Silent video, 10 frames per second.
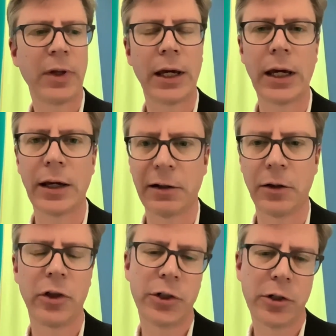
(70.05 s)

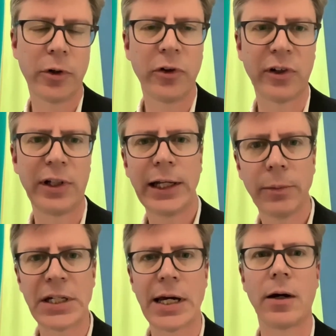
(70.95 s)
The jury is a little
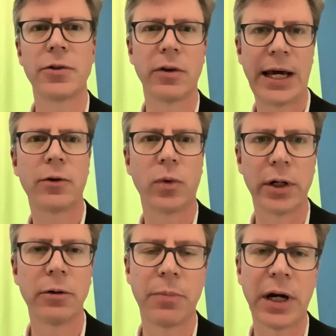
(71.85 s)
bit out on that
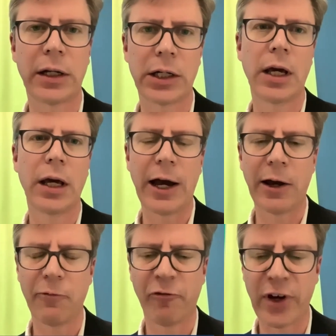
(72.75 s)
one, but
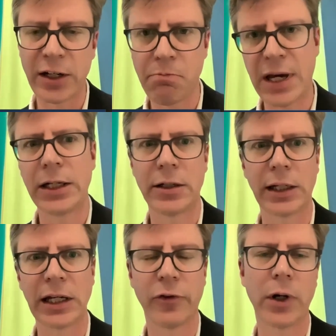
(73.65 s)

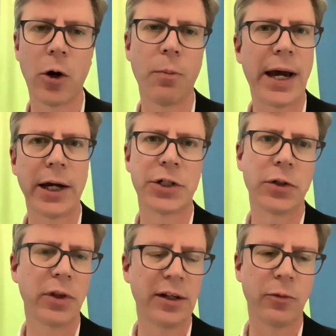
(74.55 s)
fundamentally, if we go back
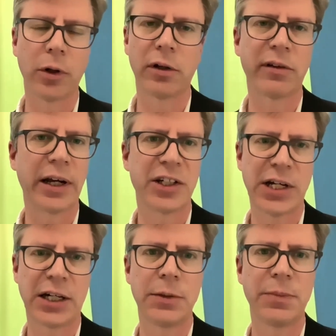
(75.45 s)
to these models like
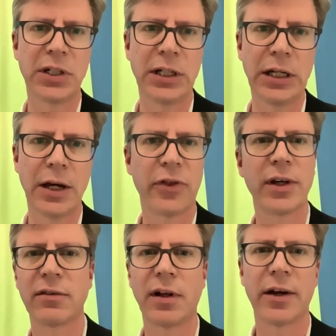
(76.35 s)
ChatGPT and
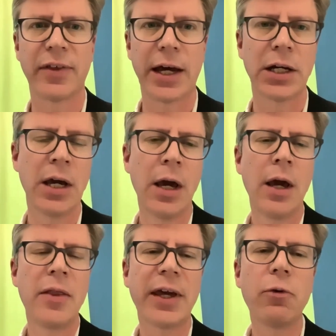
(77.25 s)
things like that,
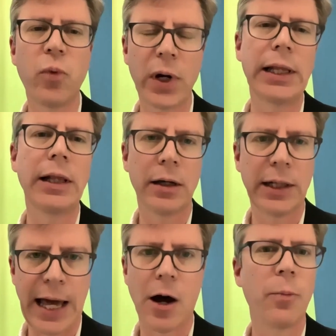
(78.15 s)
they will
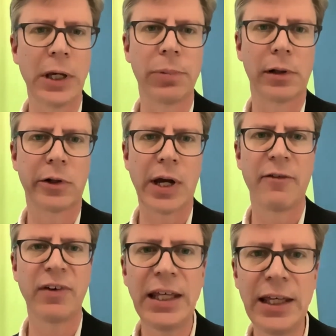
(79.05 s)
allow people to
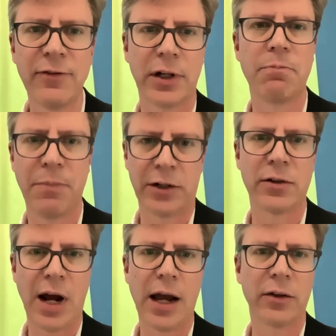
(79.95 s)
have even
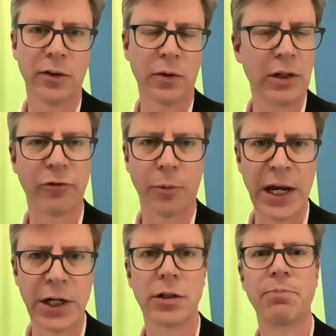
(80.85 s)
better access to
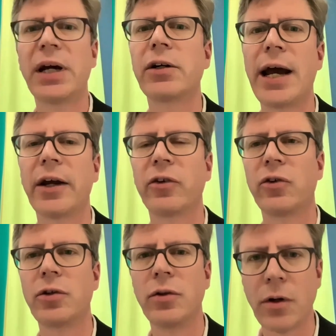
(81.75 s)
information, better
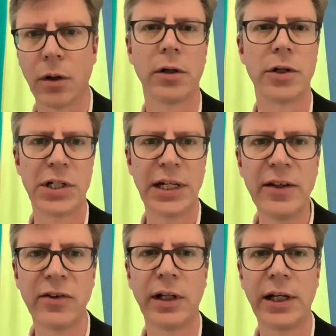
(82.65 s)
access to knowledge,
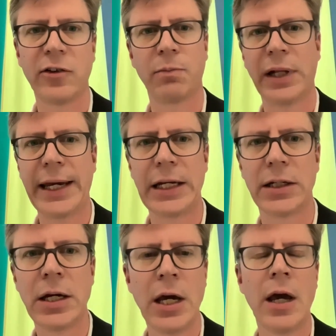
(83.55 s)
easily
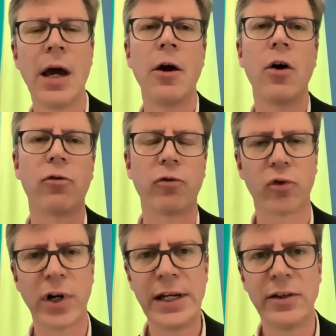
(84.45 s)
explained,
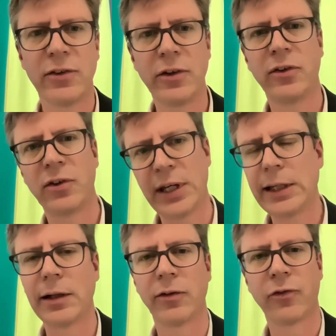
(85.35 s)
raise the
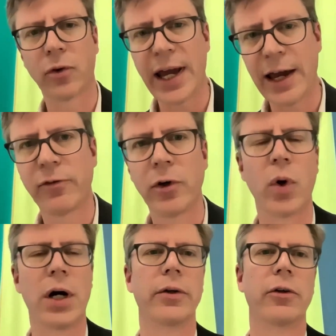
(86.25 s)
skills for
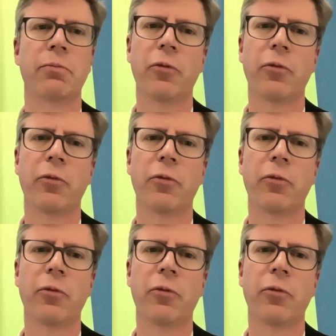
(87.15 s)
everyone,